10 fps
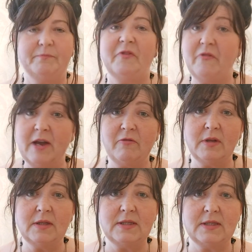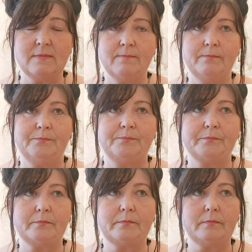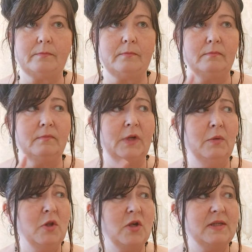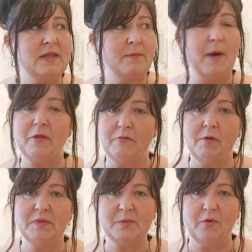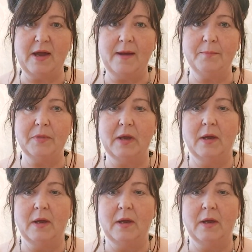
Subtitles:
fragrance, which is the bathroom sprayer.